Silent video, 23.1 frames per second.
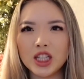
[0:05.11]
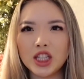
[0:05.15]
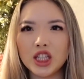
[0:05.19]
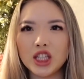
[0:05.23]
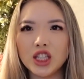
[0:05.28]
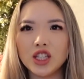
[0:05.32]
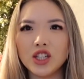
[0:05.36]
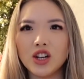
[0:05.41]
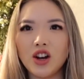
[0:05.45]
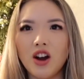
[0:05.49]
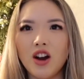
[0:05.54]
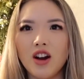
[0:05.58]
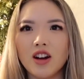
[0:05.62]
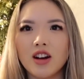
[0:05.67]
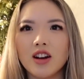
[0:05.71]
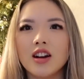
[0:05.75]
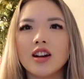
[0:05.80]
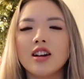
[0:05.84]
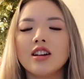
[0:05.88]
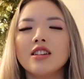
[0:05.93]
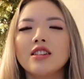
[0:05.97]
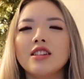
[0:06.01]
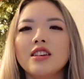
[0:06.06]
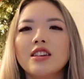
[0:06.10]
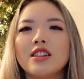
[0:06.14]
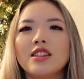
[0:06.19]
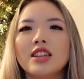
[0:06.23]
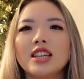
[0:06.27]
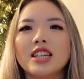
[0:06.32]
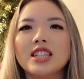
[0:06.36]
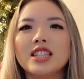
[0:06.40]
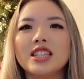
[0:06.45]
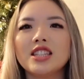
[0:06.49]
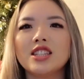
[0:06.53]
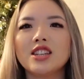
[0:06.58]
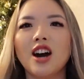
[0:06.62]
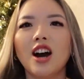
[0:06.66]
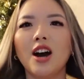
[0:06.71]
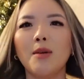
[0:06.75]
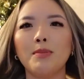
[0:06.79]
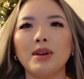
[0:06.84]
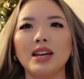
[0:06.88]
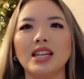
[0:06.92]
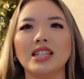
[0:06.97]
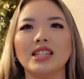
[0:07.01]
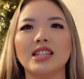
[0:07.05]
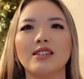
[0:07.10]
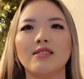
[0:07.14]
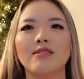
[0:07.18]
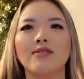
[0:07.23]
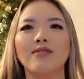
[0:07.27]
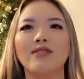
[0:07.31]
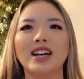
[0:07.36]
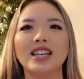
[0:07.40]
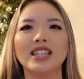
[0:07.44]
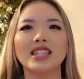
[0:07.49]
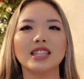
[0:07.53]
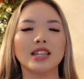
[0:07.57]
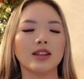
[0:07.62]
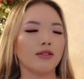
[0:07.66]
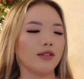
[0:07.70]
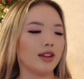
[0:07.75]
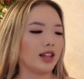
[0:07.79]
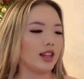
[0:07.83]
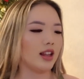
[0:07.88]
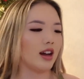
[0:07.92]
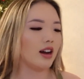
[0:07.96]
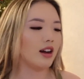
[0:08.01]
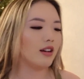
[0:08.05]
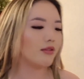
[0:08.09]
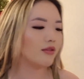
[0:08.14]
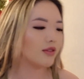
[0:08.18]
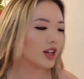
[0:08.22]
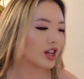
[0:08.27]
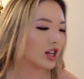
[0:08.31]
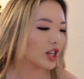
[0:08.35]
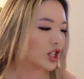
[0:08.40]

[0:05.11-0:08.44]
start, this top isn't festive enough,